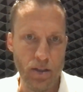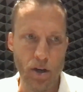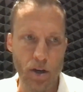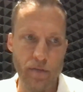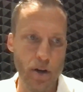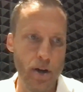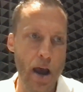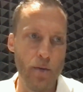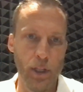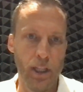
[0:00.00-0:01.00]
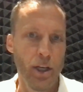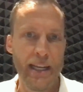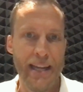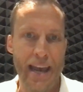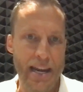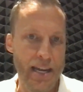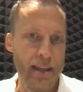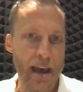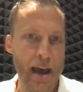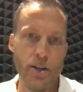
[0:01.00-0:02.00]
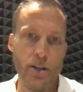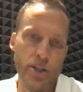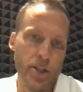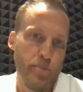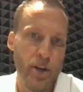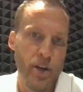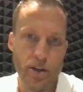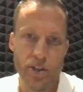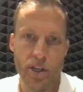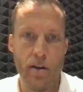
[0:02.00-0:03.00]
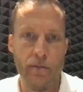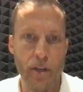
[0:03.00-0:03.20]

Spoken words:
So if you're not really looking at any of that, you're just putting yourself,